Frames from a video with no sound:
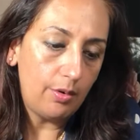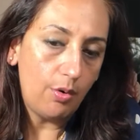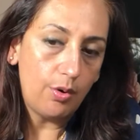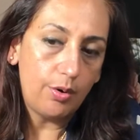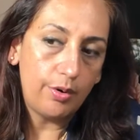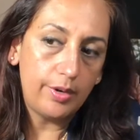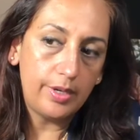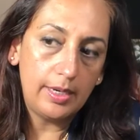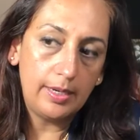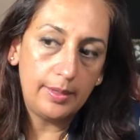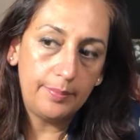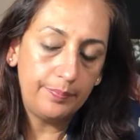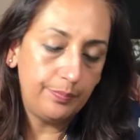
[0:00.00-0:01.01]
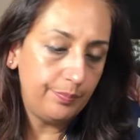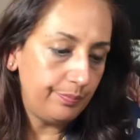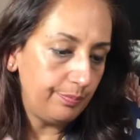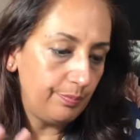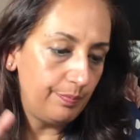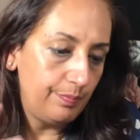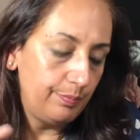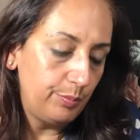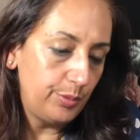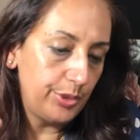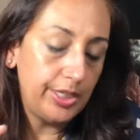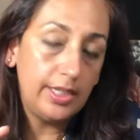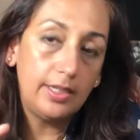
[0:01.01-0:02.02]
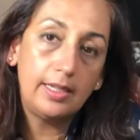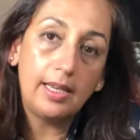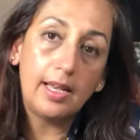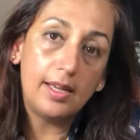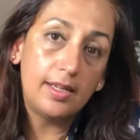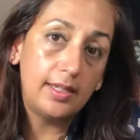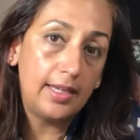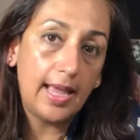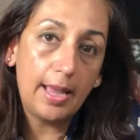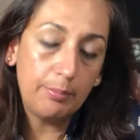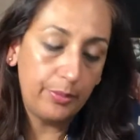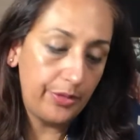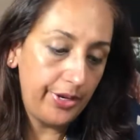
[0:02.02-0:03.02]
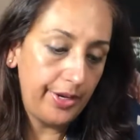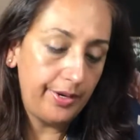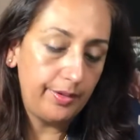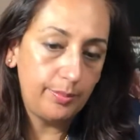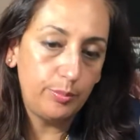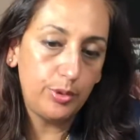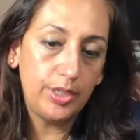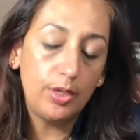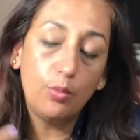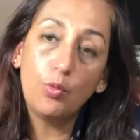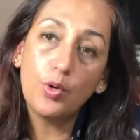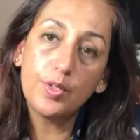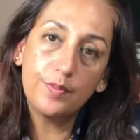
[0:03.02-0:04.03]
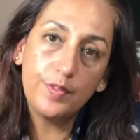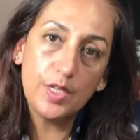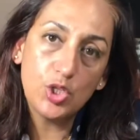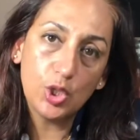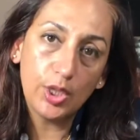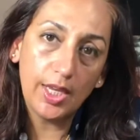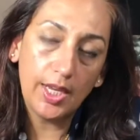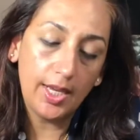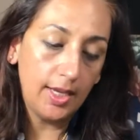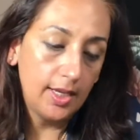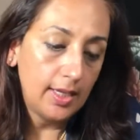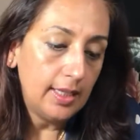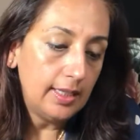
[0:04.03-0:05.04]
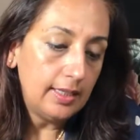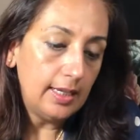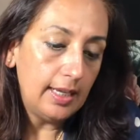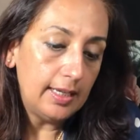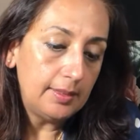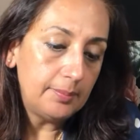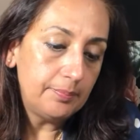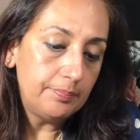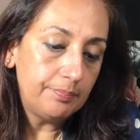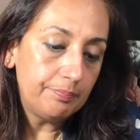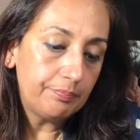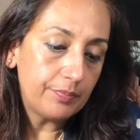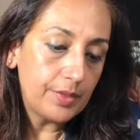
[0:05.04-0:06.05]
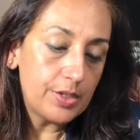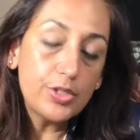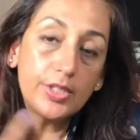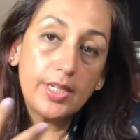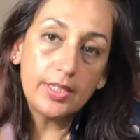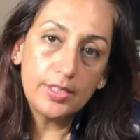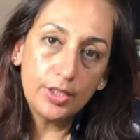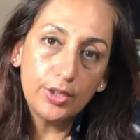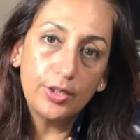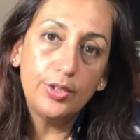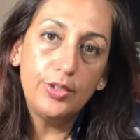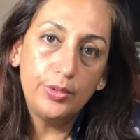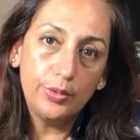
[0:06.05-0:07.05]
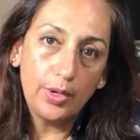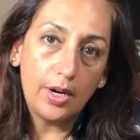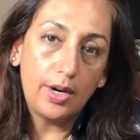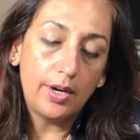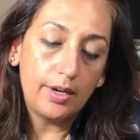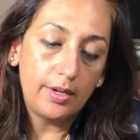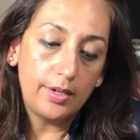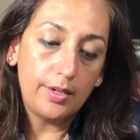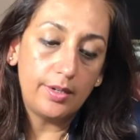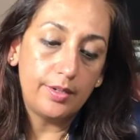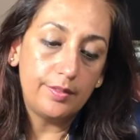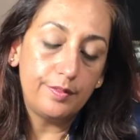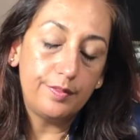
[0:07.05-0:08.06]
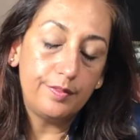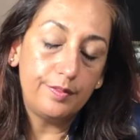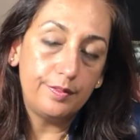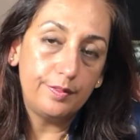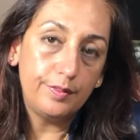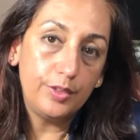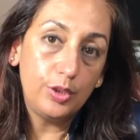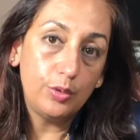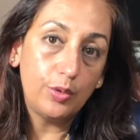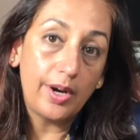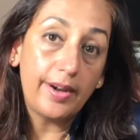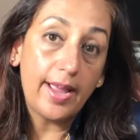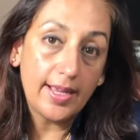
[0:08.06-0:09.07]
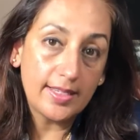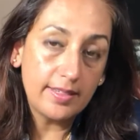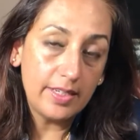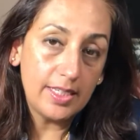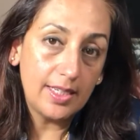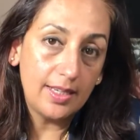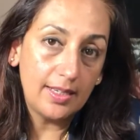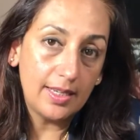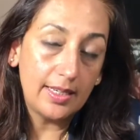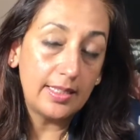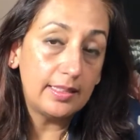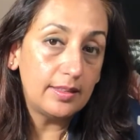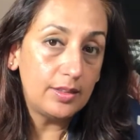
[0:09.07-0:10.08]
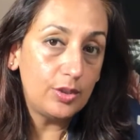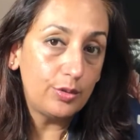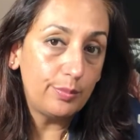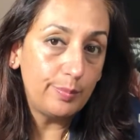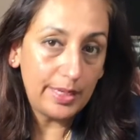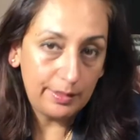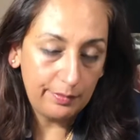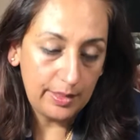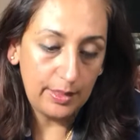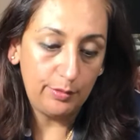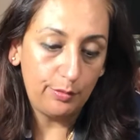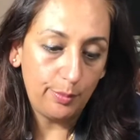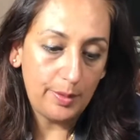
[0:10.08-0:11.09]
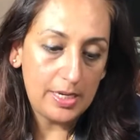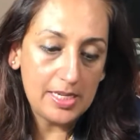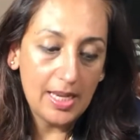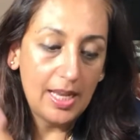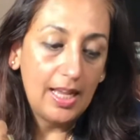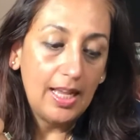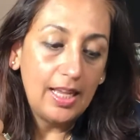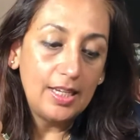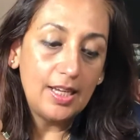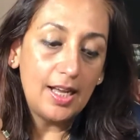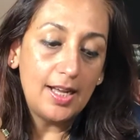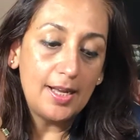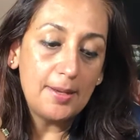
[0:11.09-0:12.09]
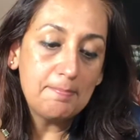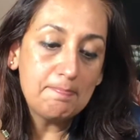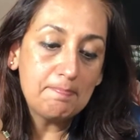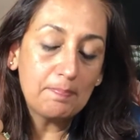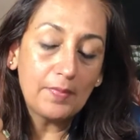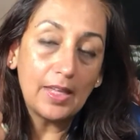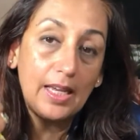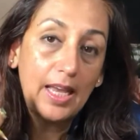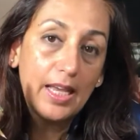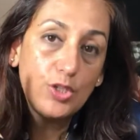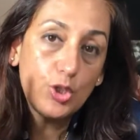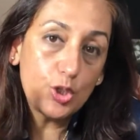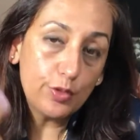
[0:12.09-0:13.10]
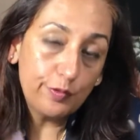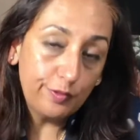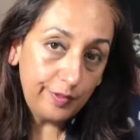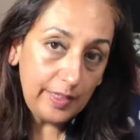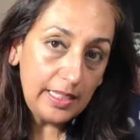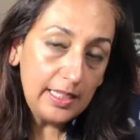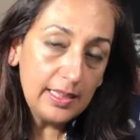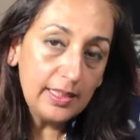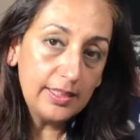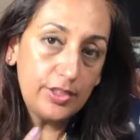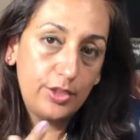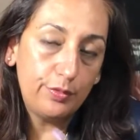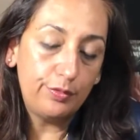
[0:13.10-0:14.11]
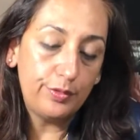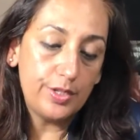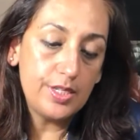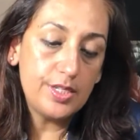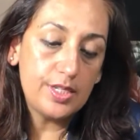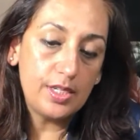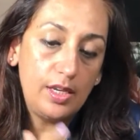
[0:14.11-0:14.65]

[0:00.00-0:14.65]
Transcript: or putting a lamp there, putting a water feature there, so that you are activating it and you're benefiting from it. And you should feel the difference